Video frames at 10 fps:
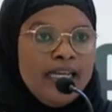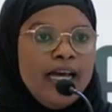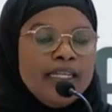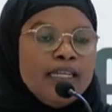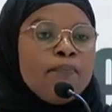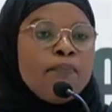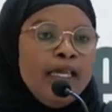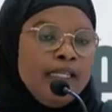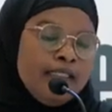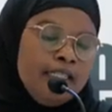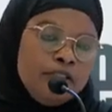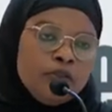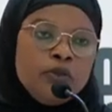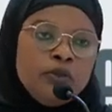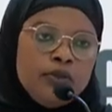And paid
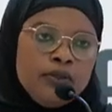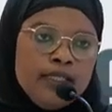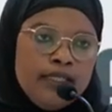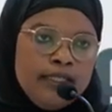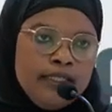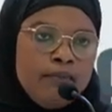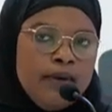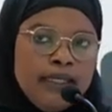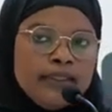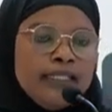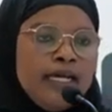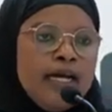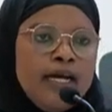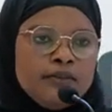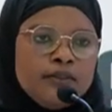into the bank's
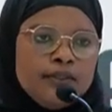account.